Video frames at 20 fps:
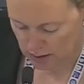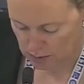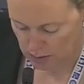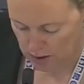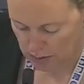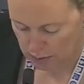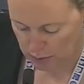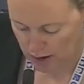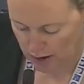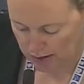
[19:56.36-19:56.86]

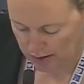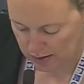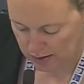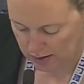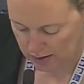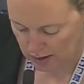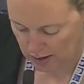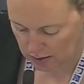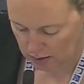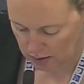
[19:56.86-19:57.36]
month
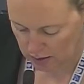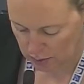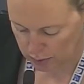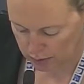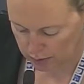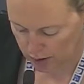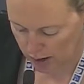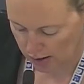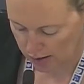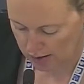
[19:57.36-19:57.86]
process not only
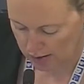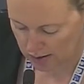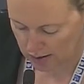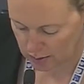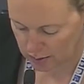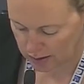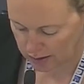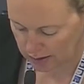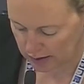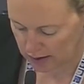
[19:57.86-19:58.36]
prolongs our
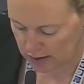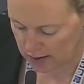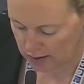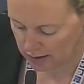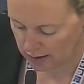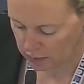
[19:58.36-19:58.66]
ability to